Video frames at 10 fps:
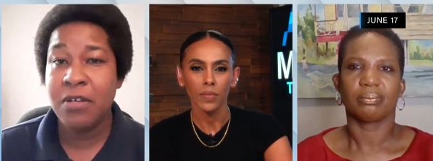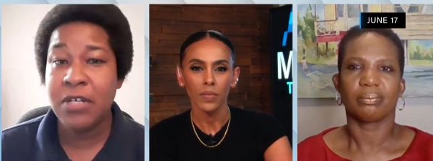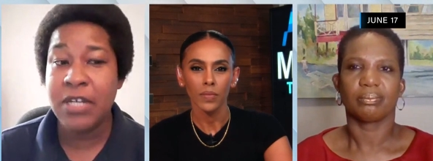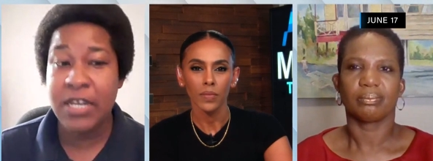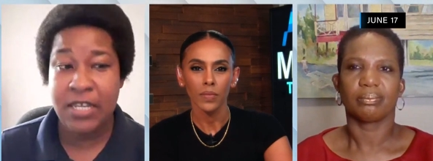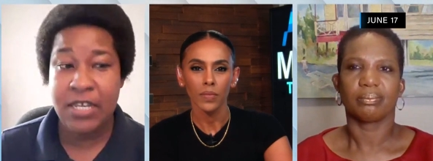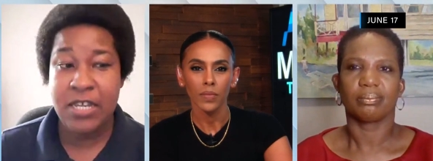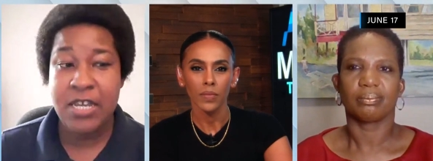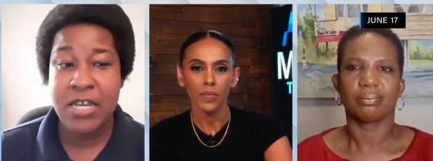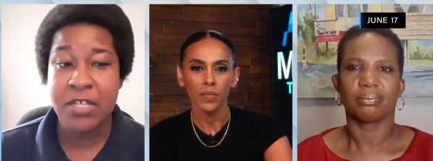
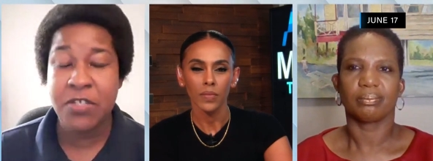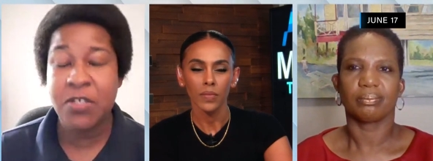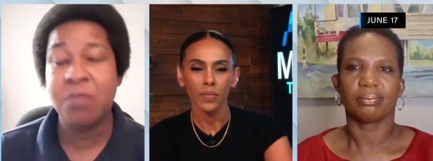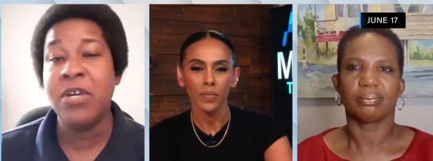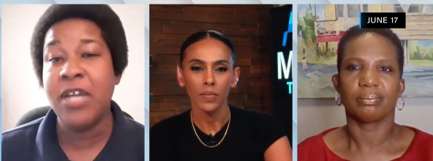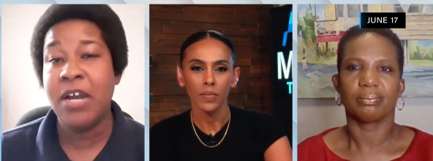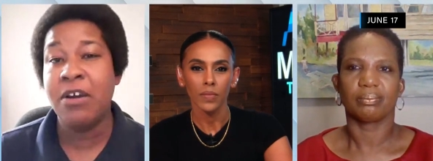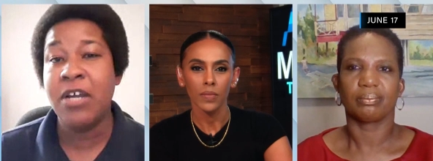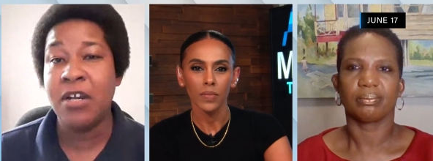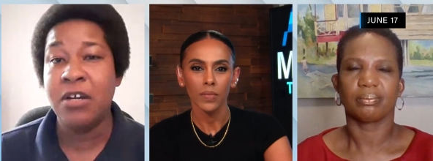Speaker 1: Nikki is to bring
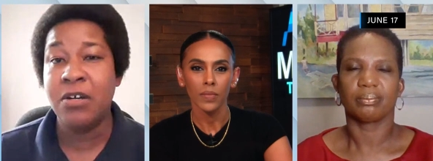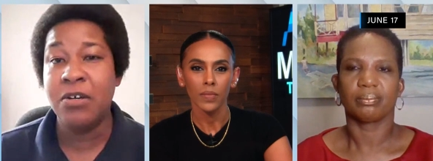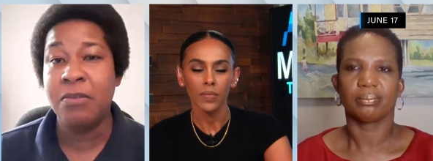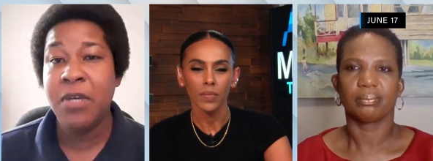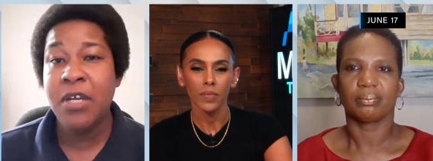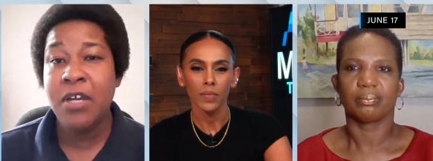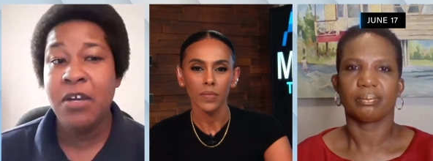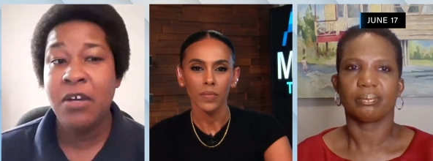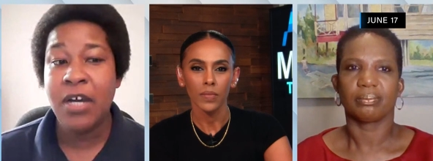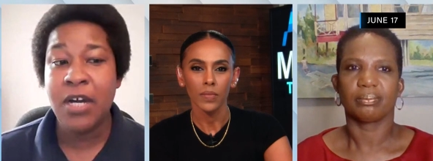Arianna home.
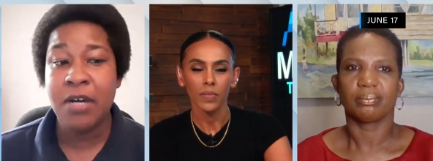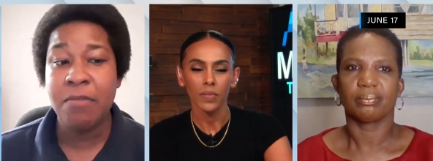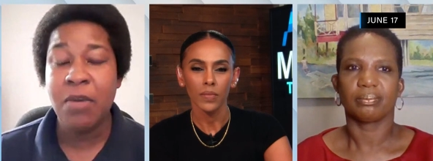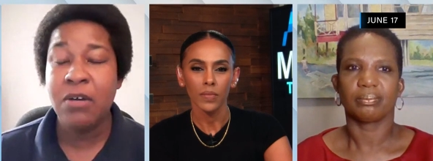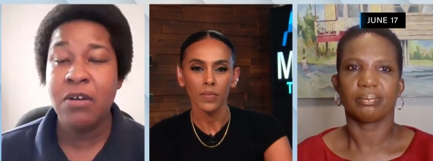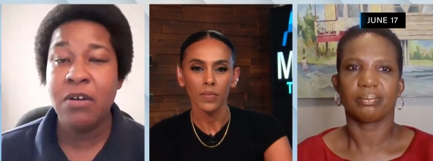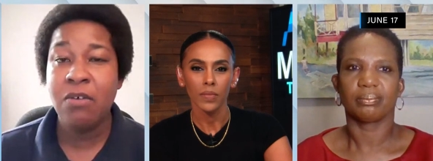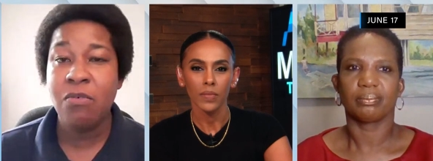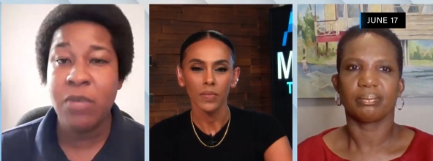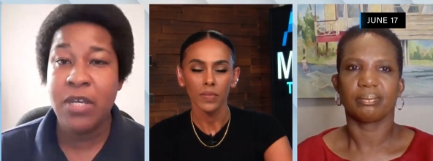Um,
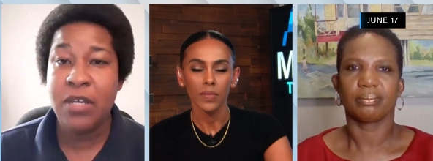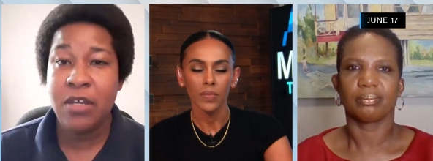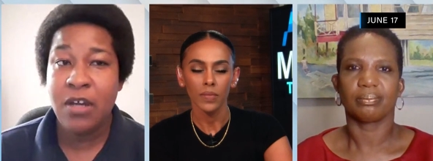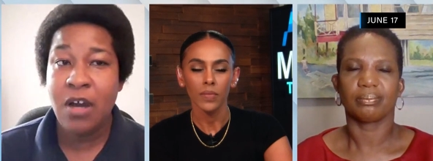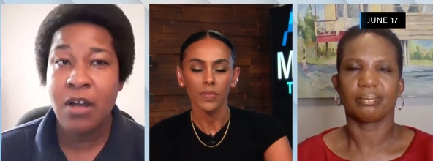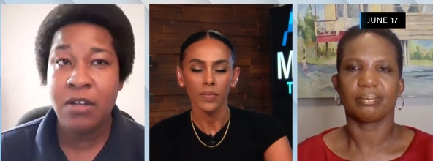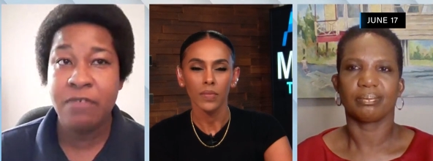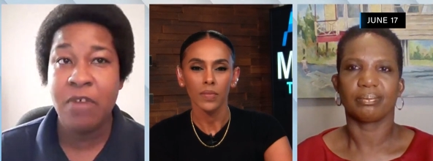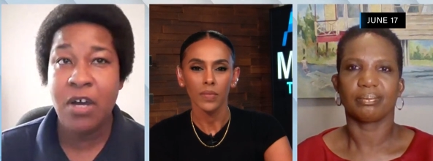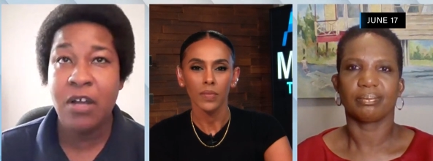we all
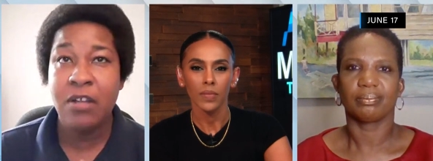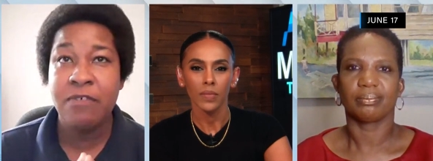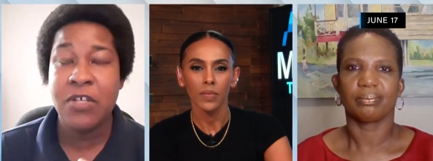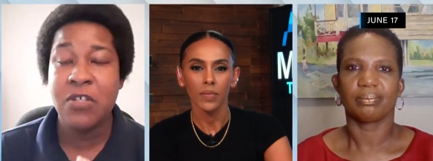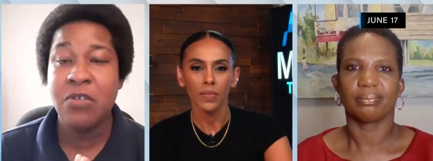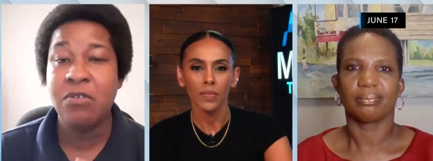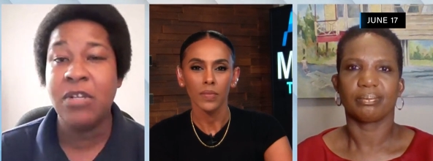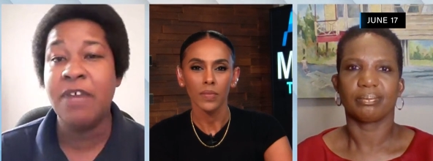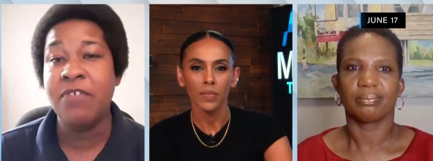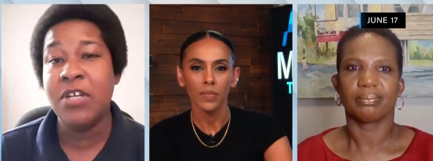of all of us who
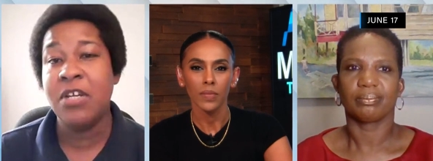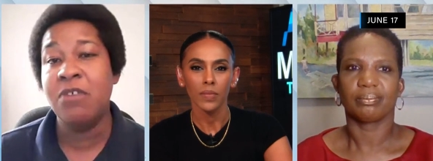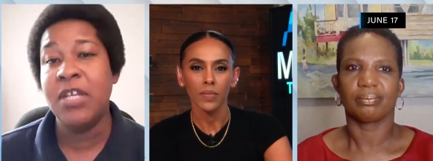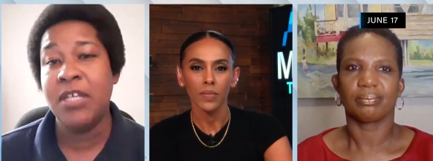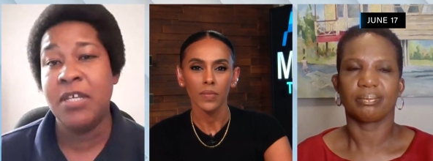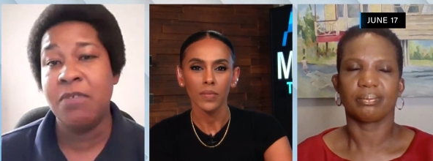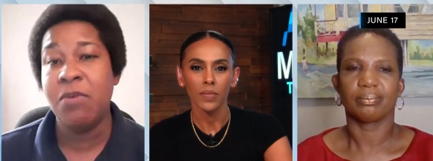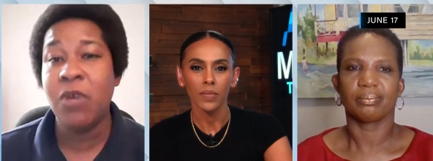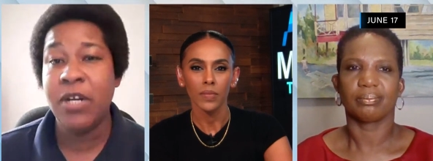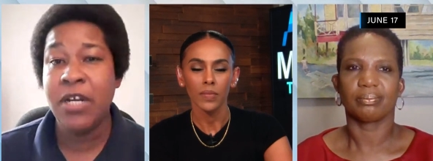love and know Nikki, we
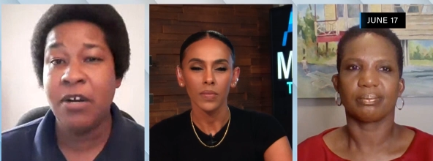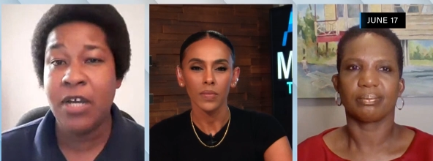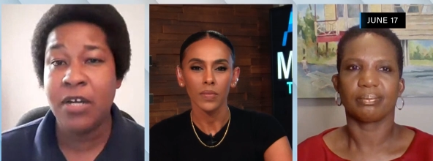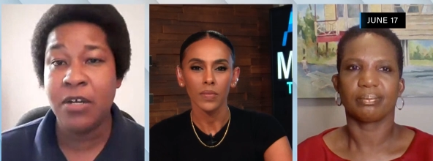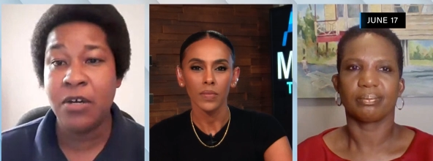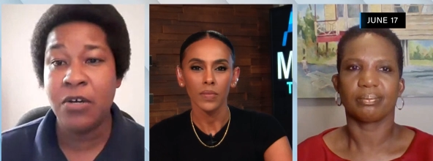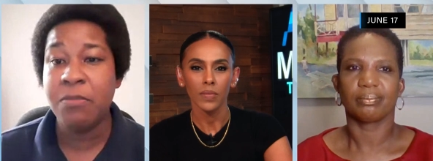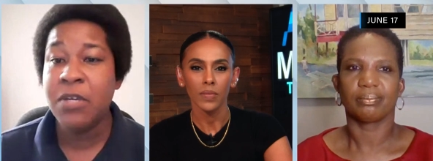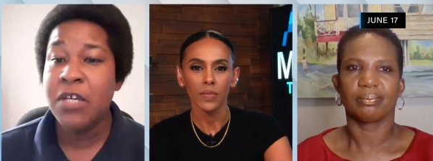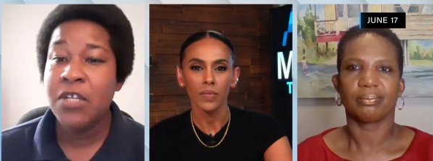want Arianna
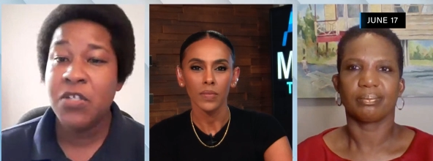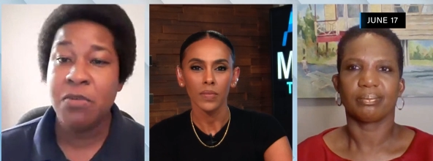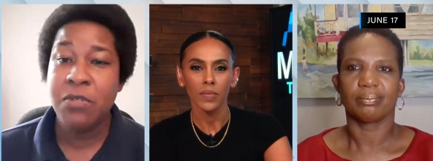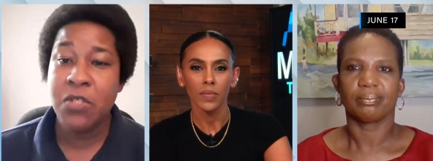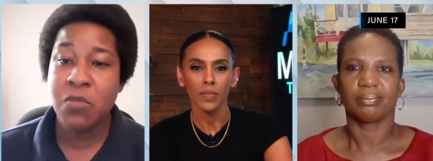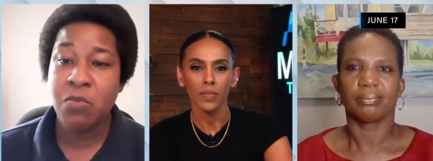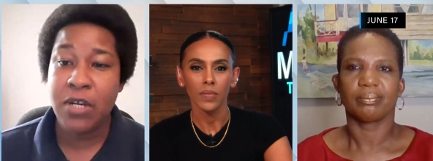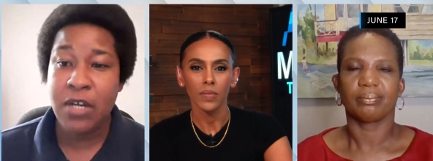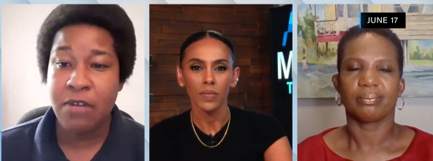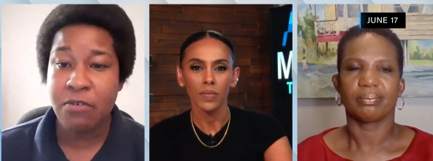home. So we just
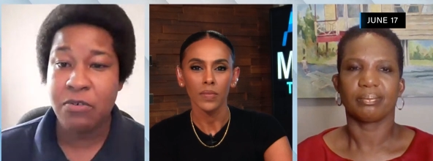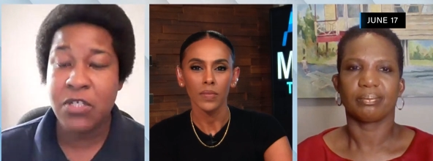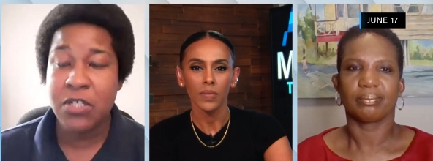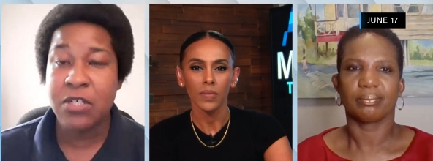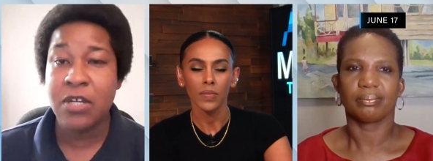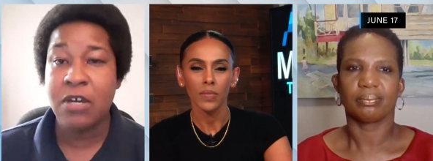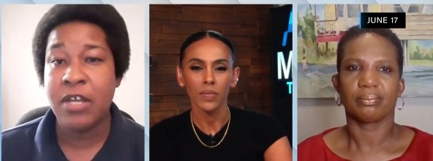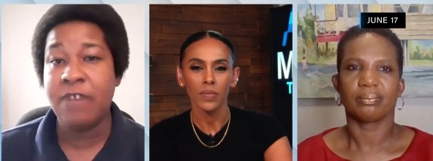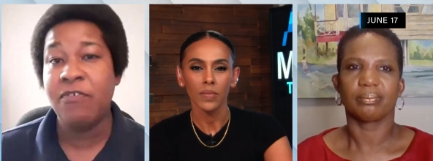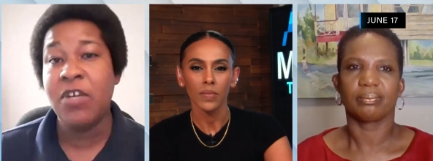want everyone to know
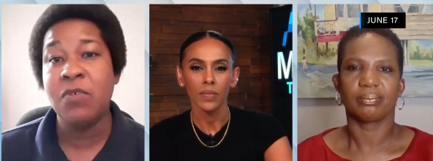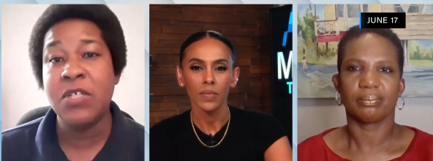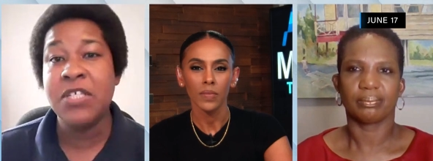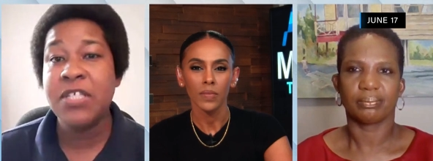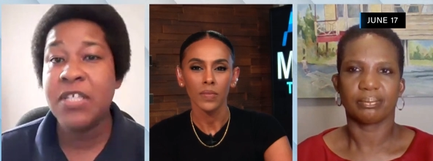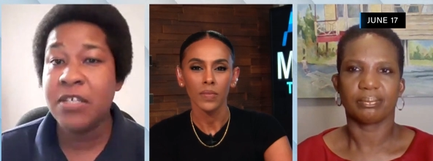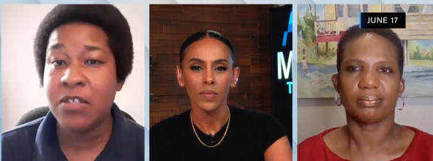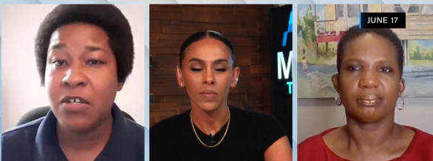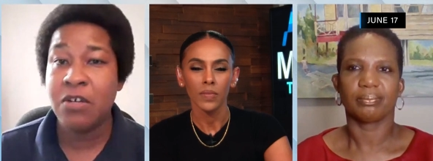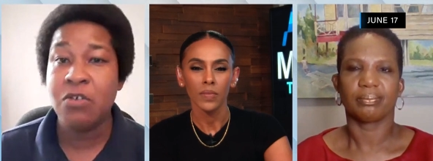that if anyone sees
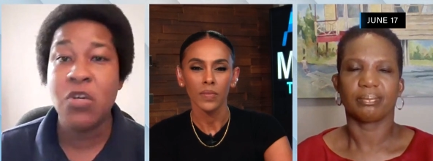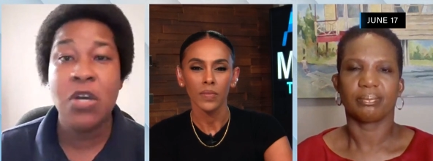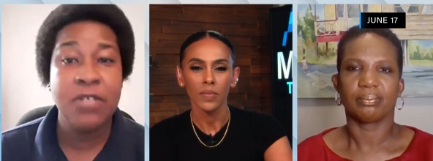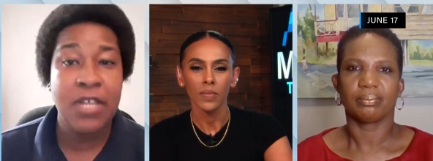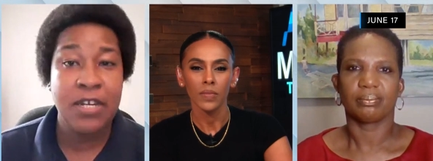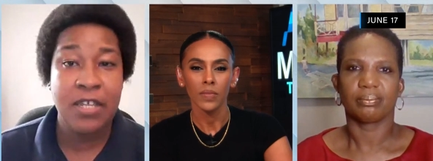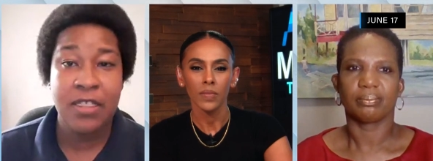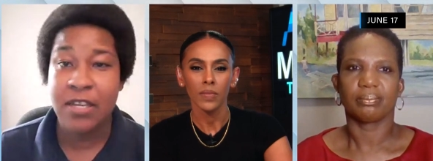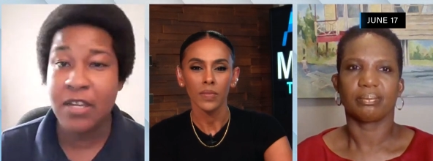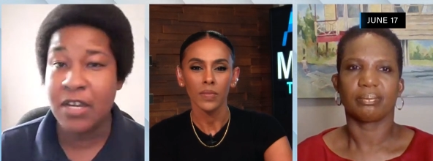her, knows anything,